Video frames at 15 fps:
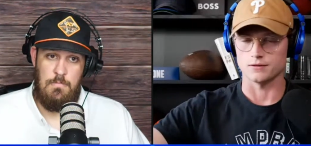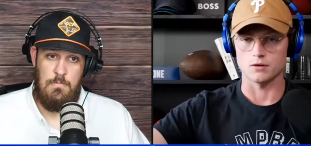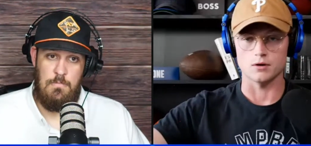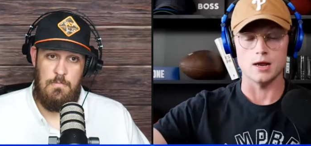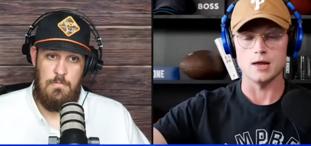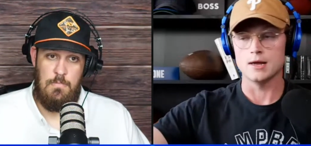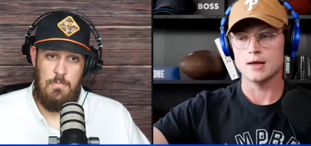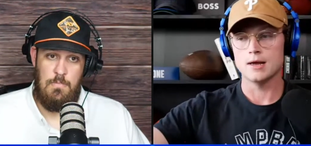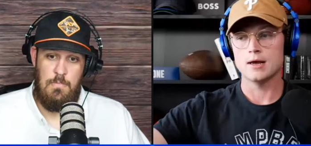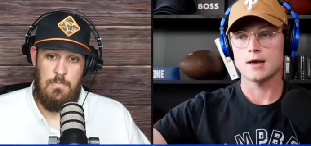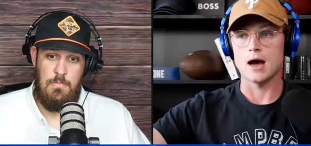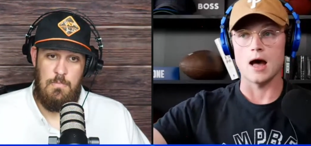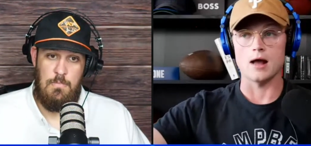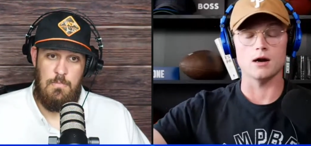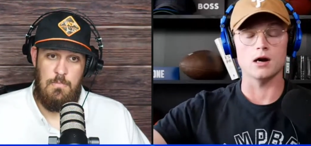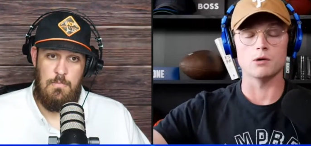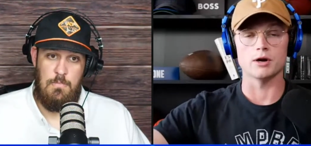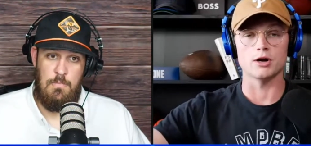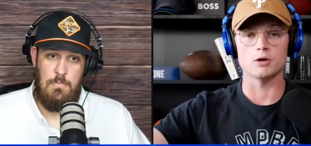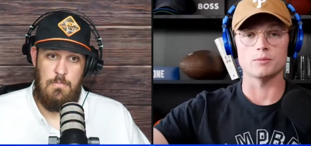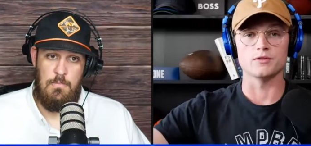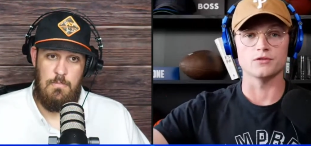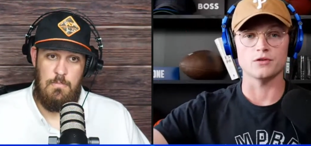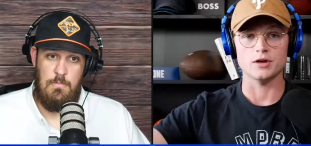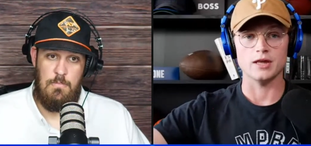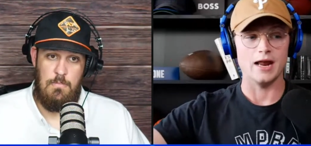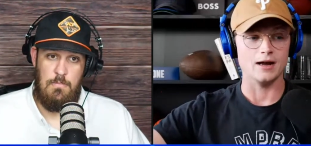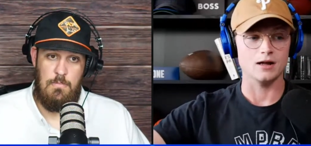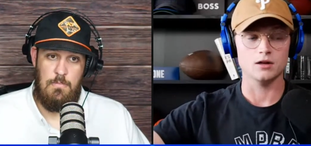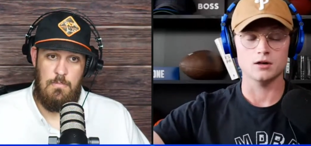Speaker 1: Or er, I don't know what Urban's looking
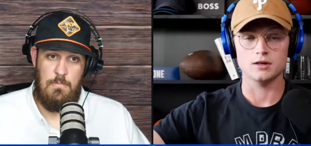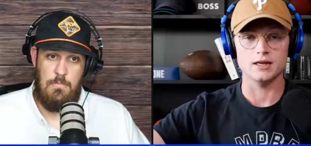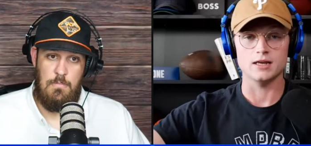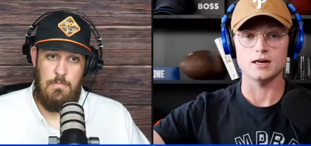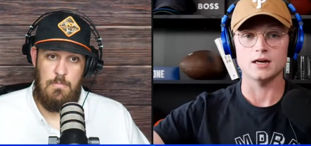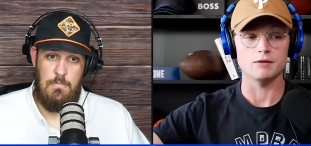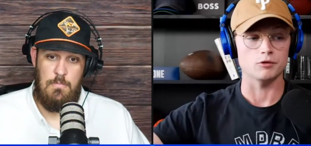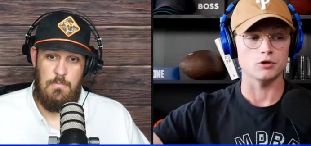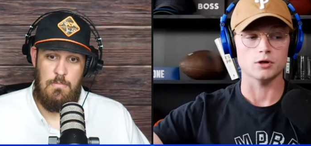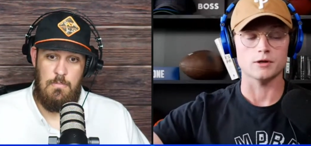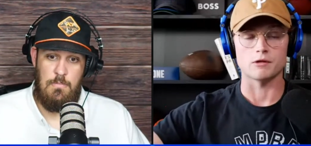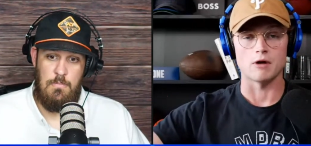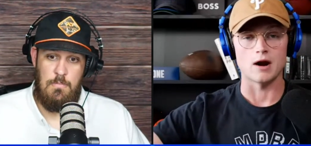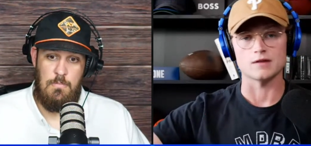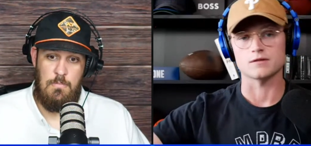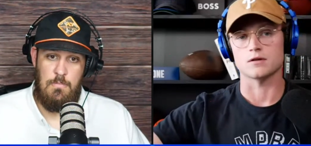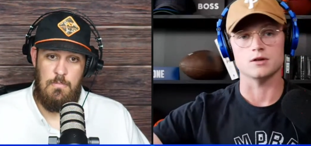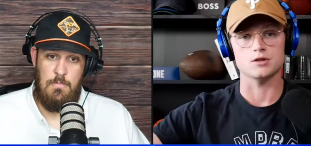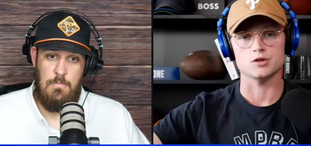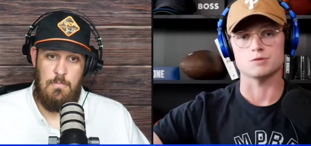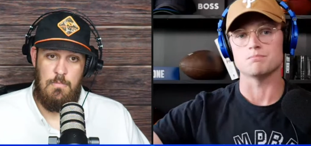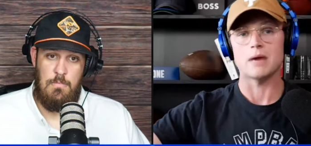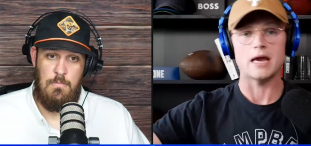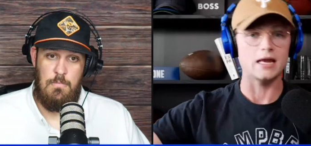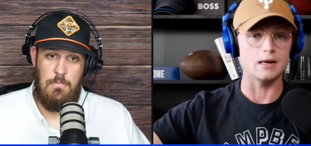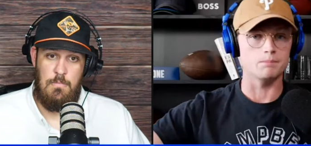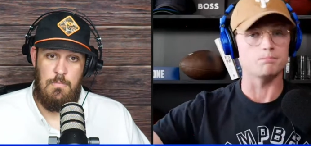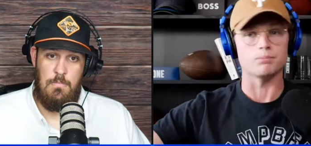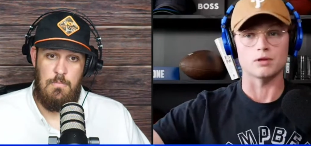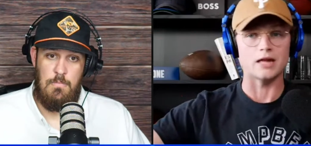at. Clearly, he didn't even look at the roster and he just made a
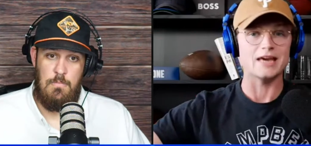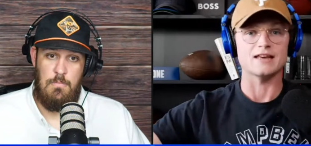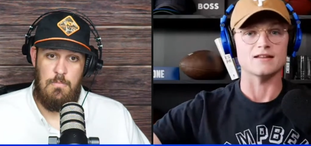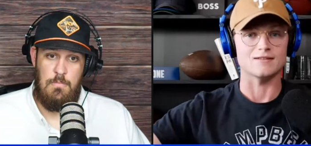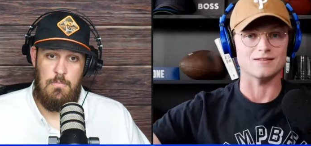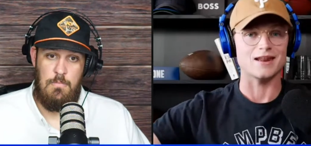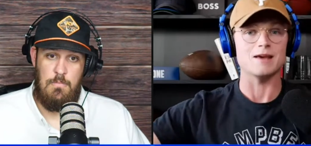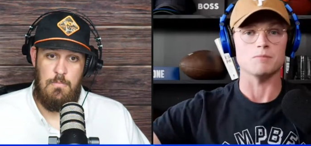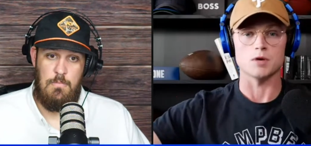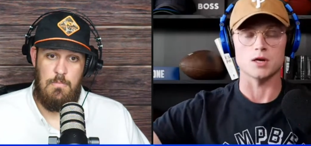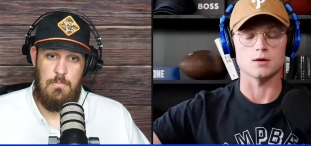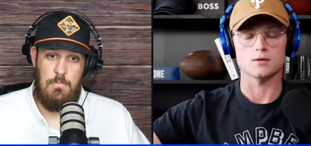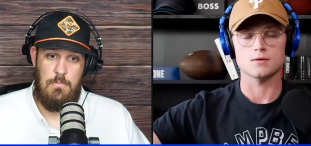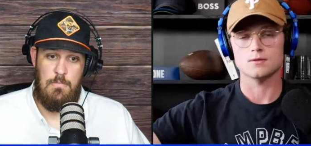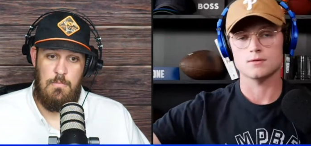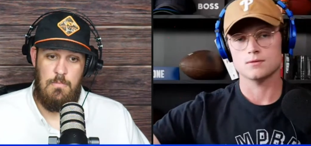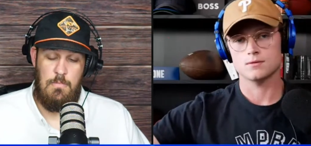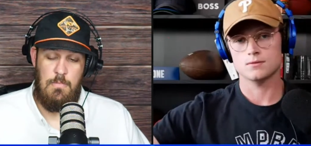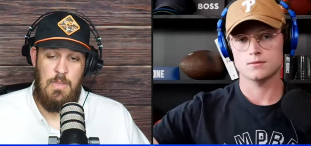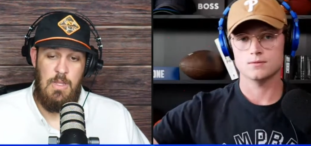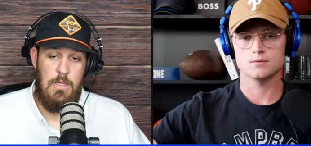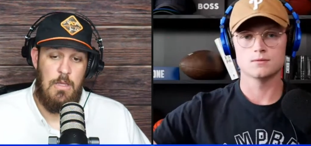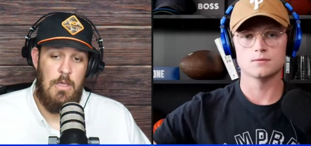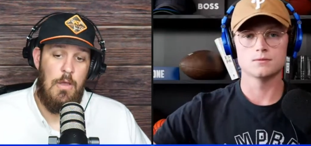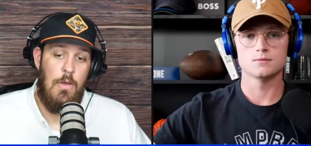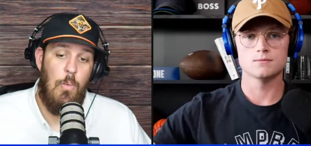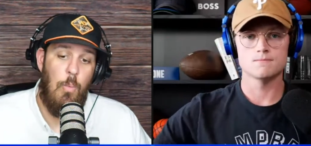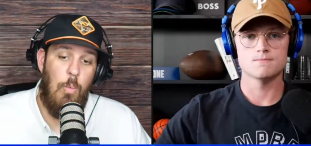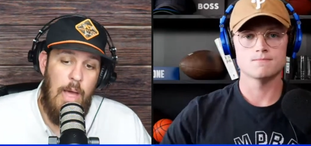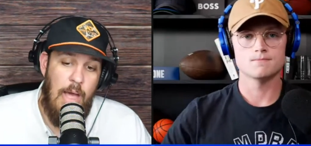blanket statement.
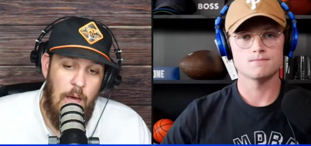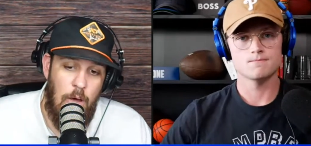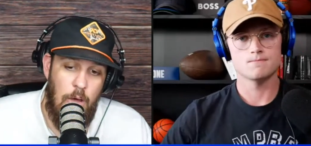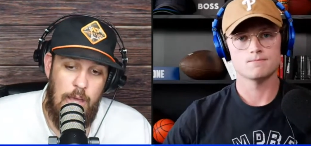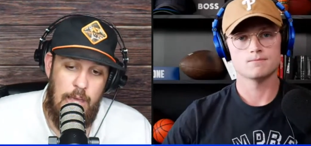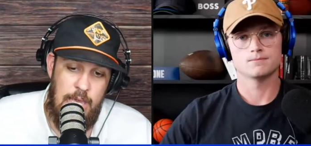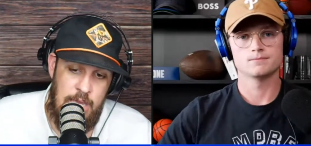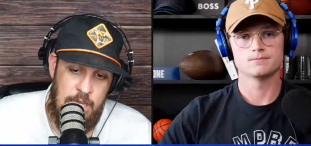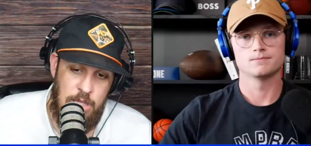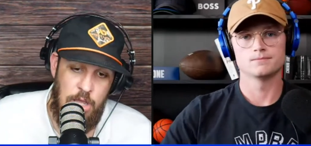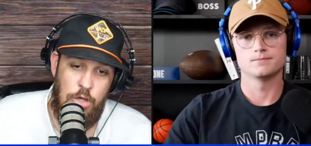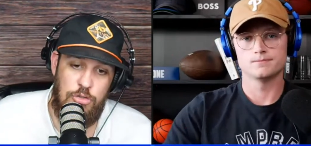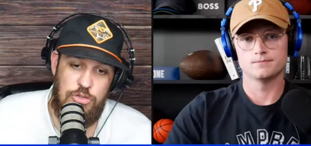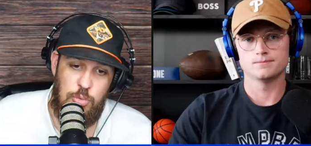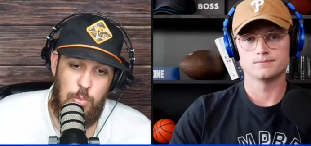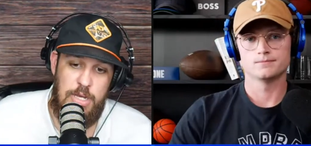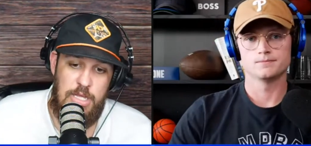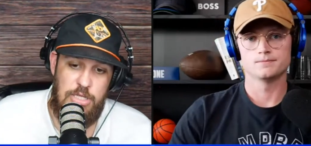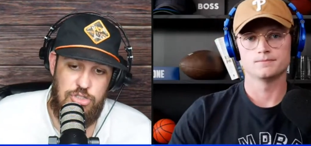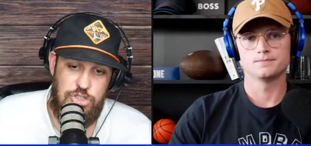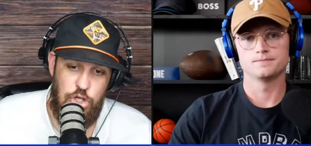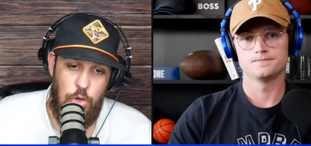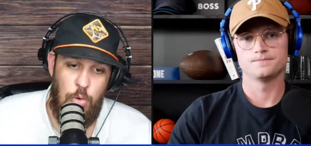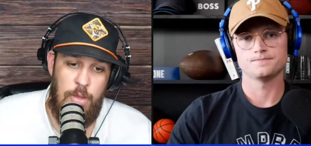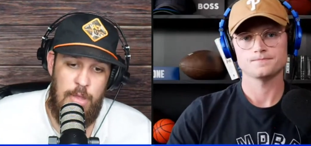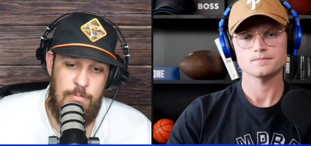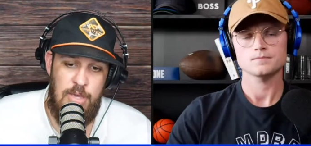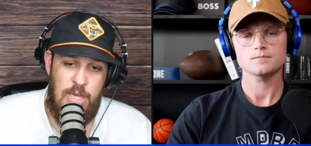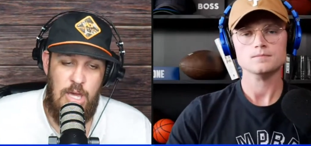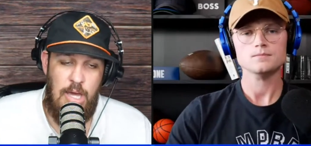
Speaker 2: Well, he knows what he's
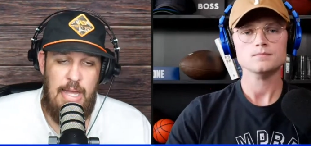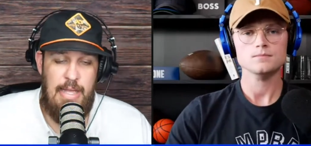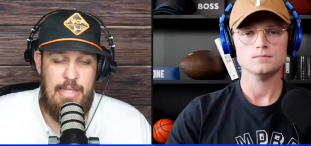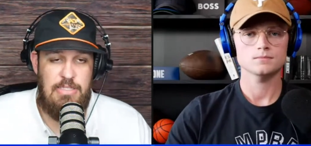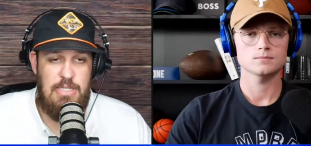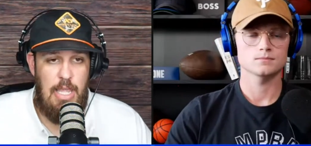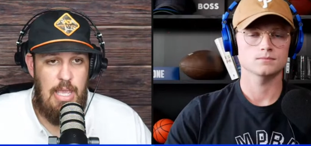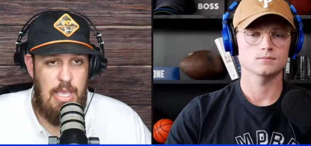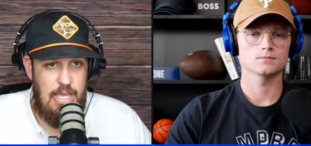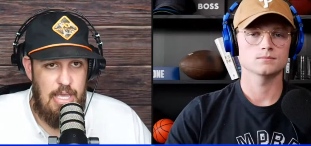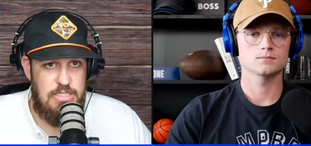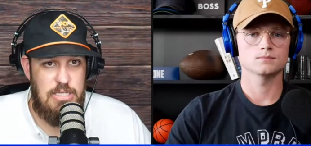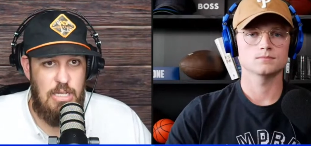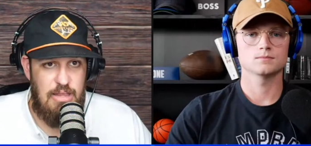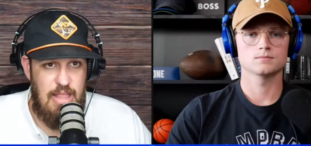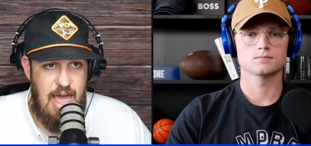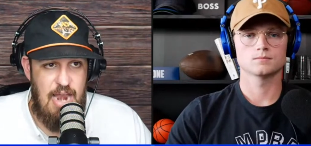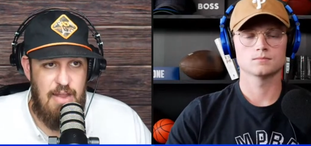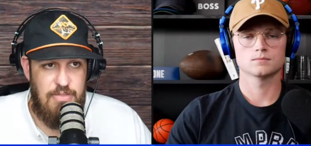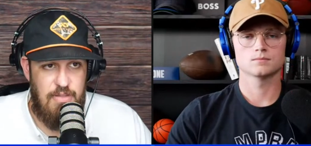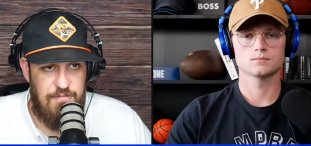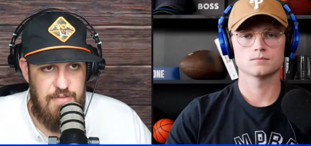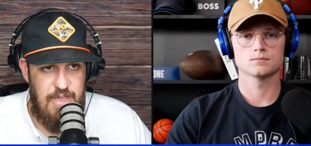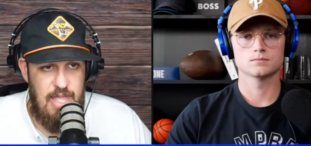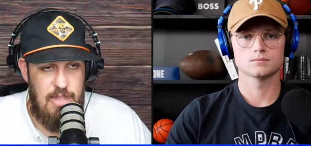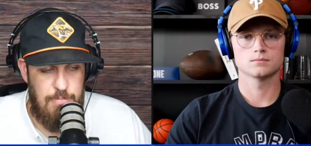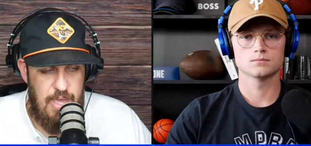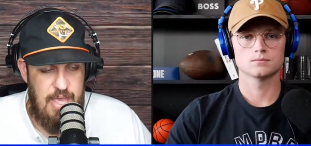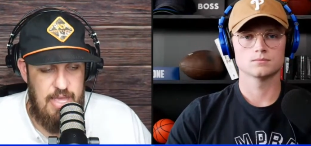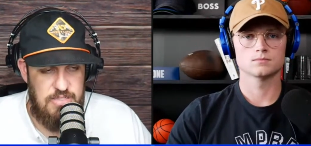doing because it gets a lot of the
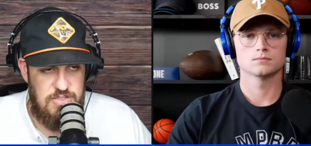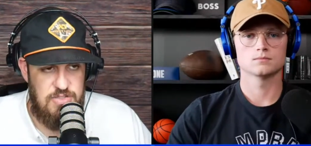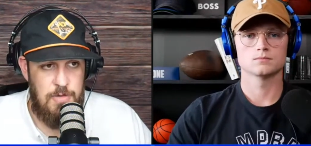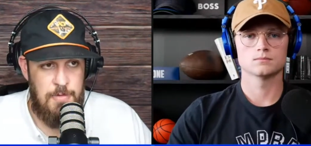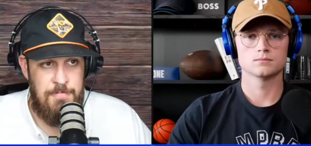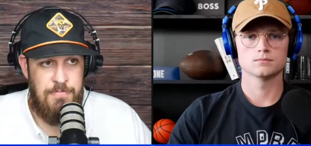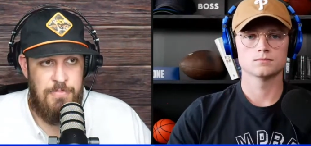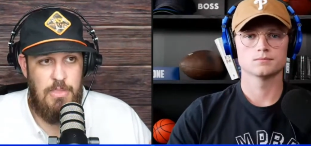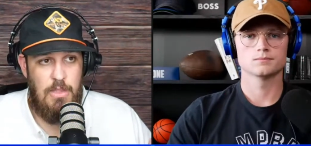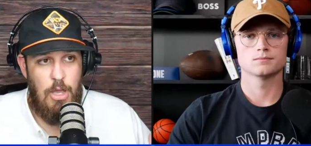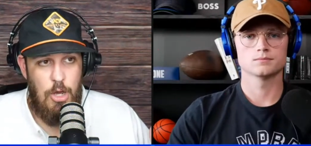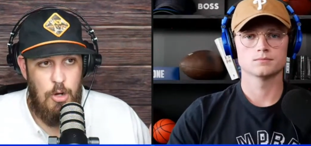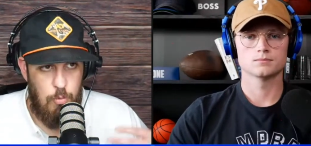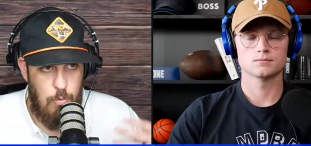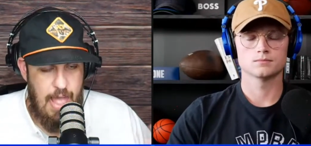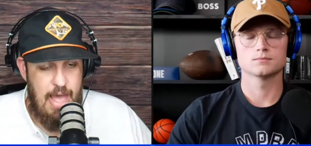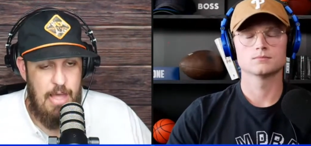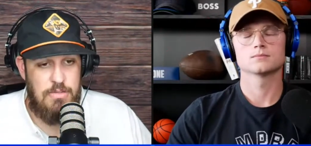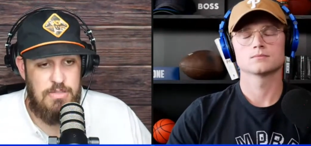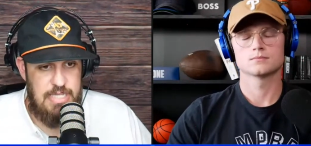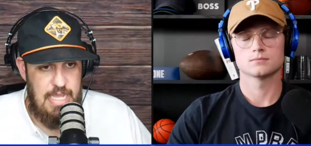fan base around